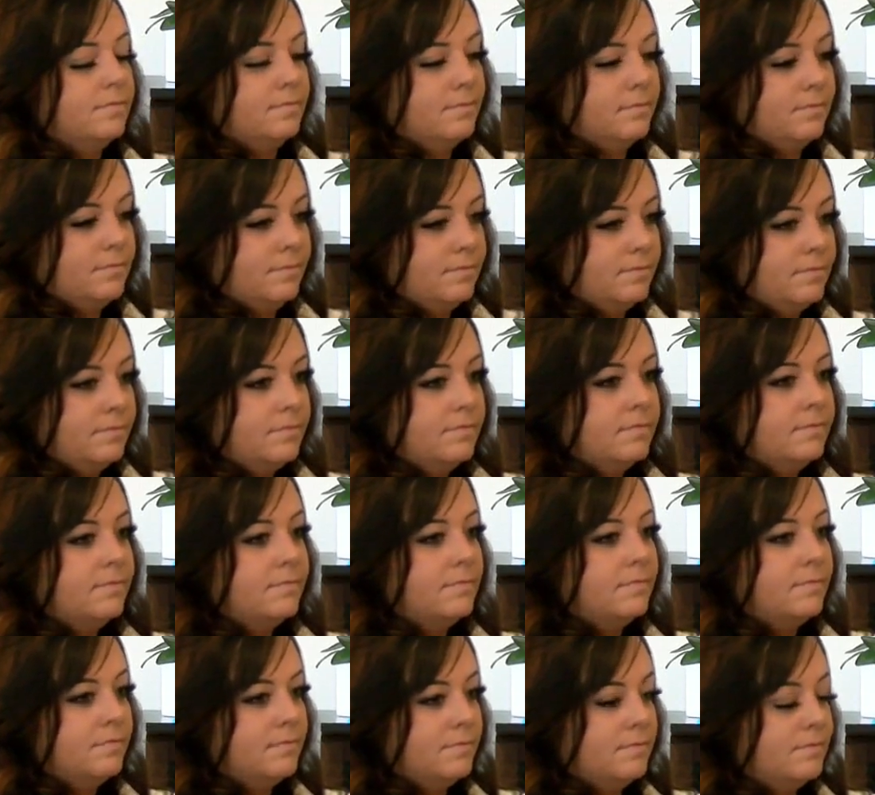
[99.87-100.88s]

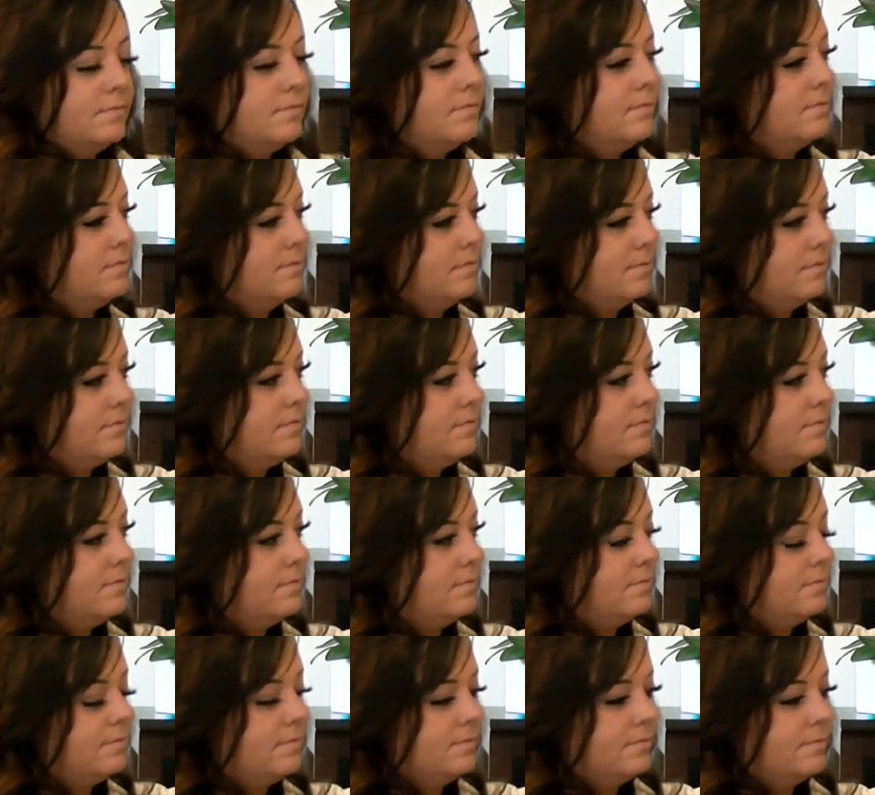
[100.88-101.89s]

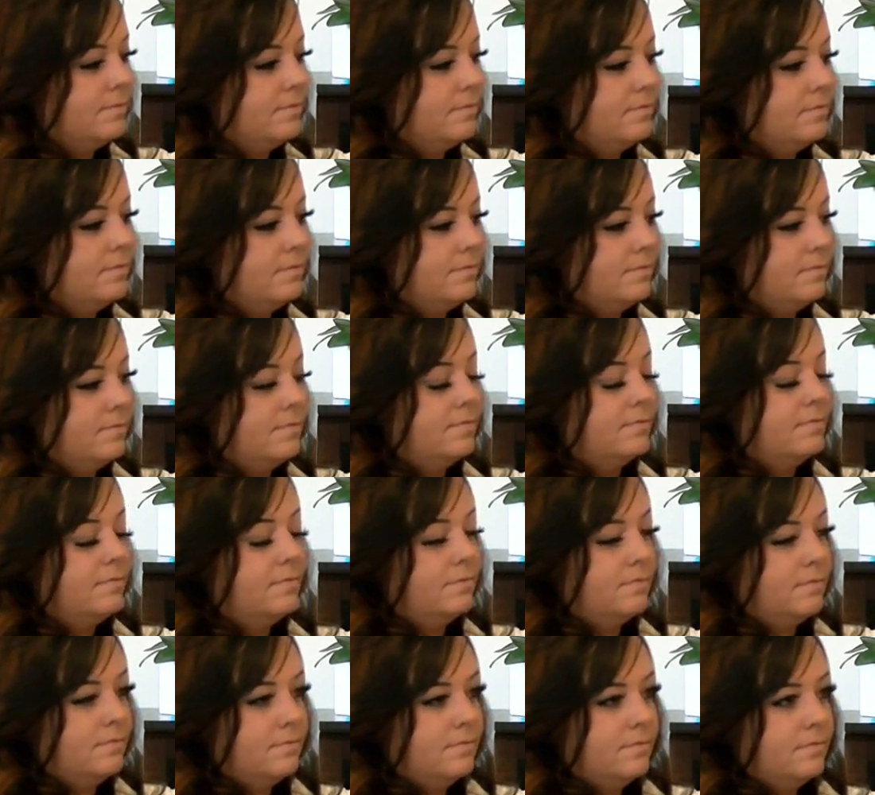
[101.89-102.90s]

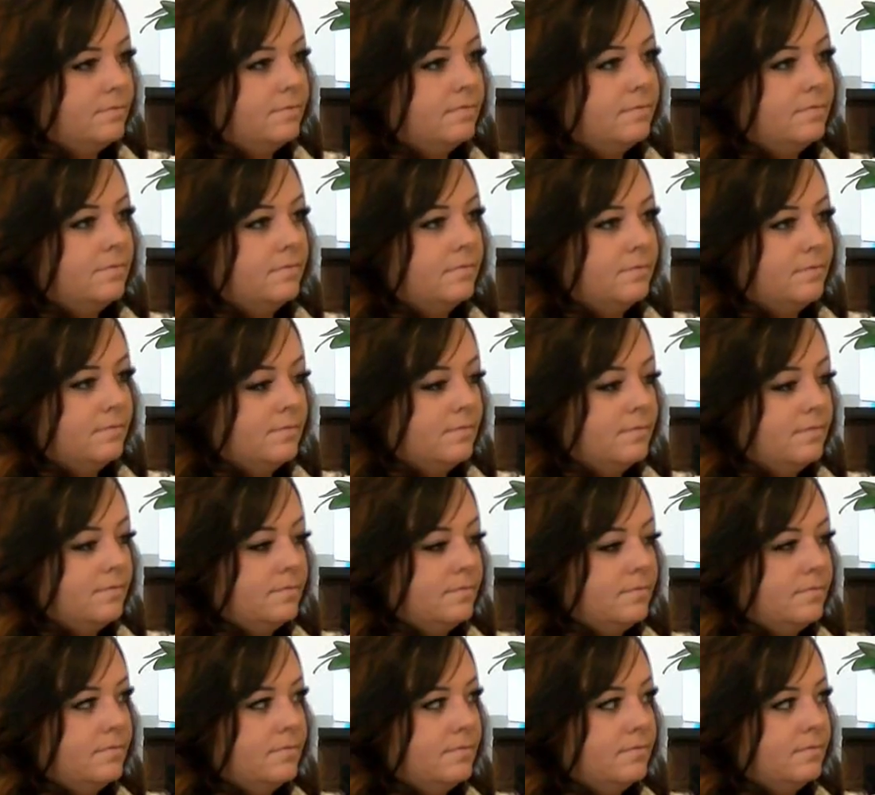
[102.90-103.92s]

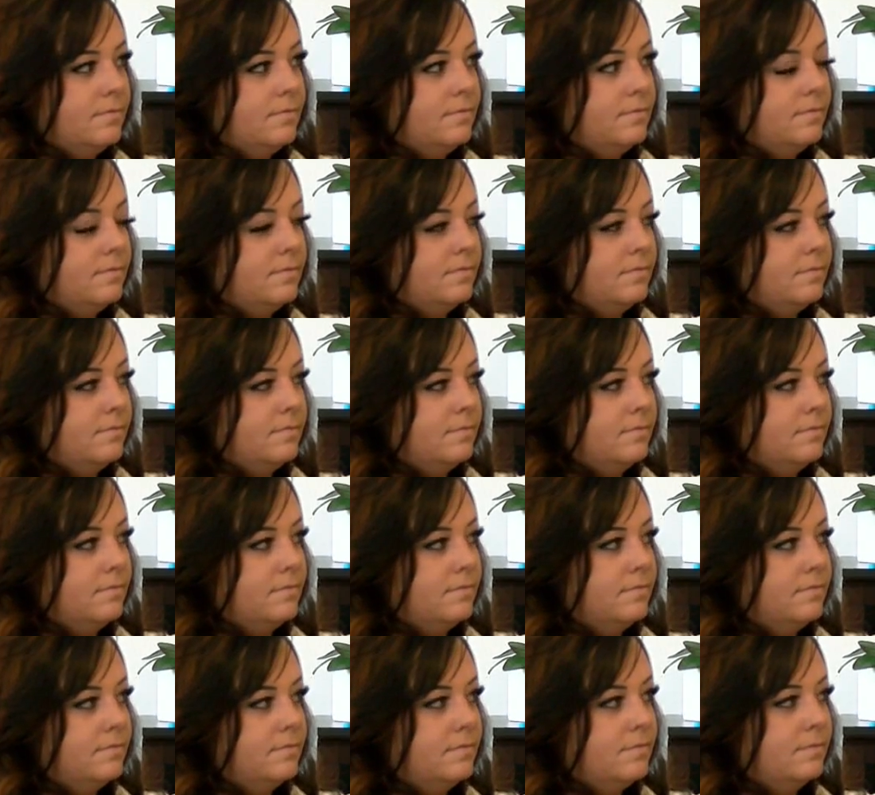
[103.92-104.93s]

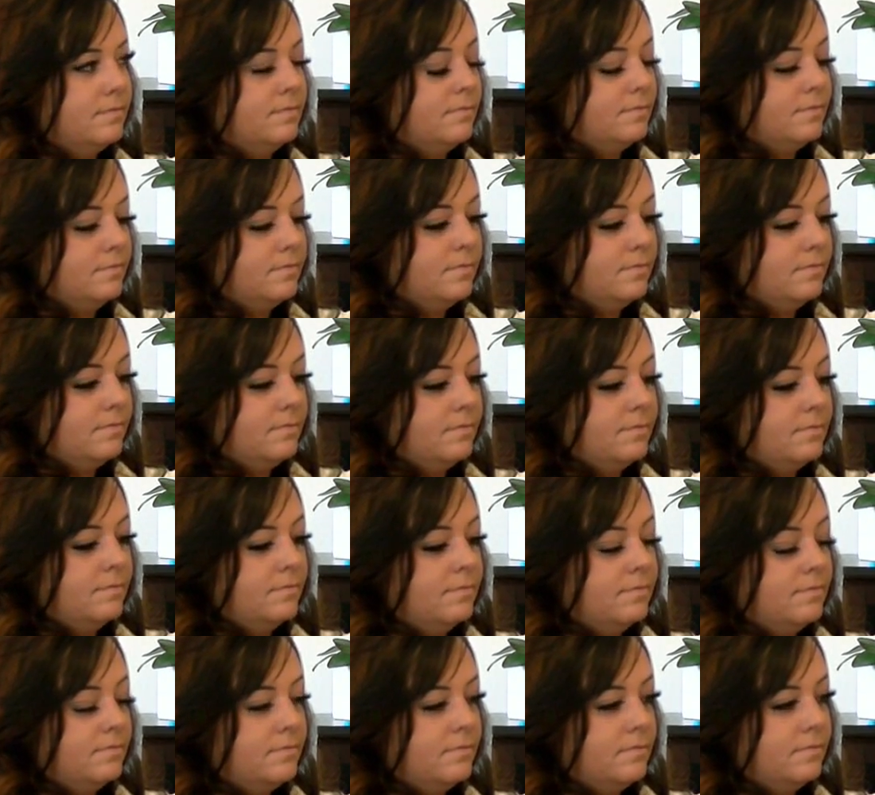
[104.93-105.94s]

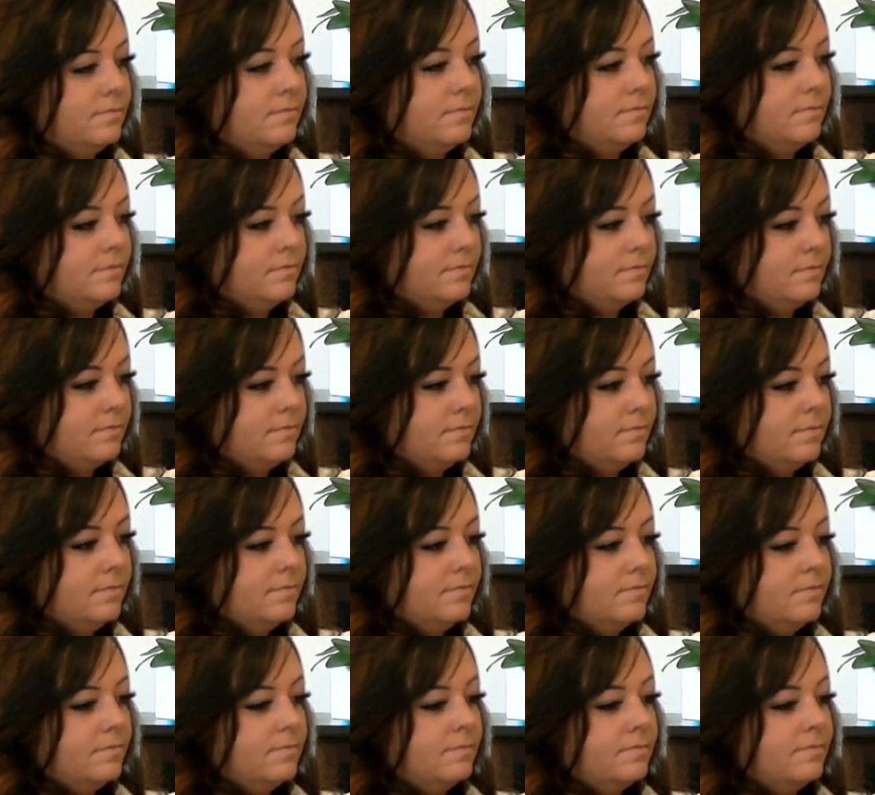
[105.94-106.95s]

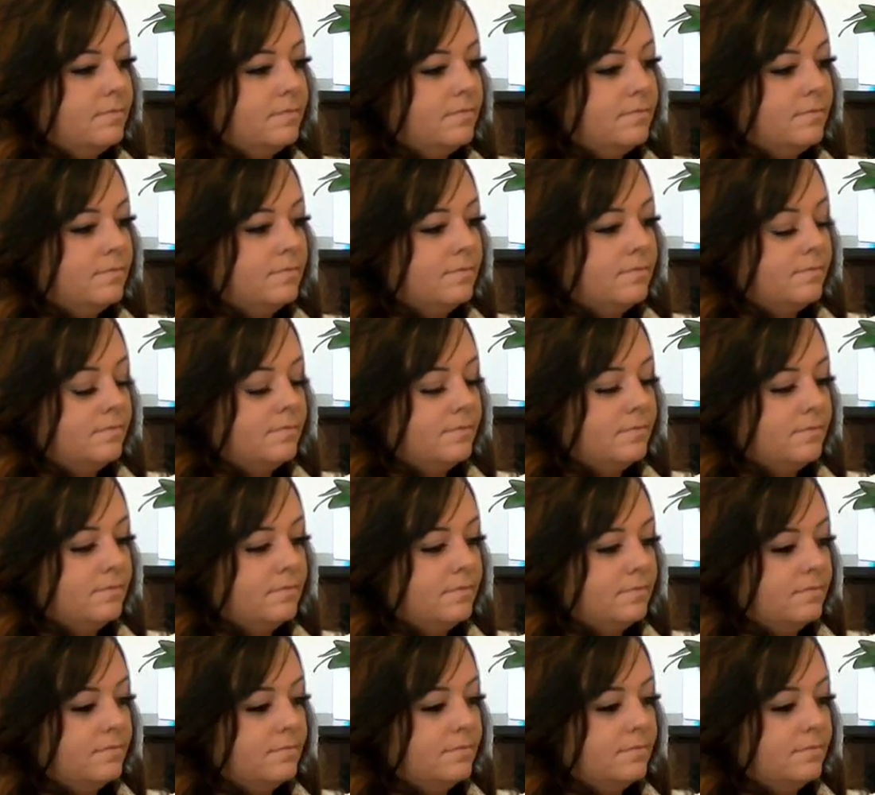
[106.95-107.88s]
This person isn't speaking.